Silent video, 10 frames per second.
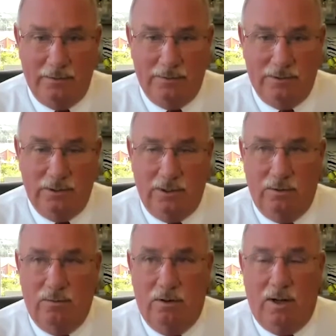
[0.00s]
You
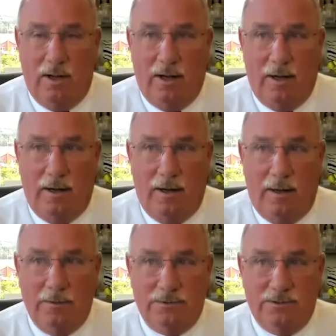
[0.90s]
know,
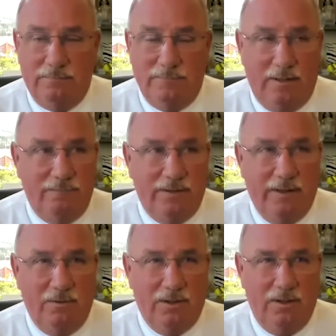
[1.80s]
I forget
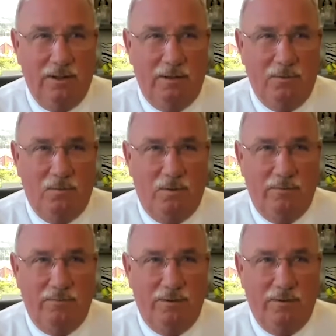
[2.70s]
what the number was.
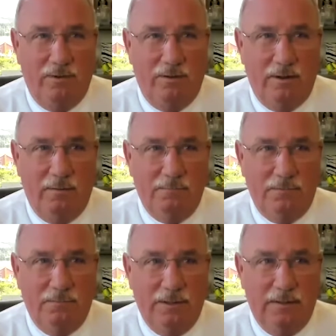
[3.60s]
It had come to
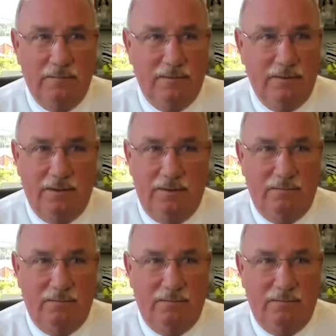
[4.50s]
me, you know,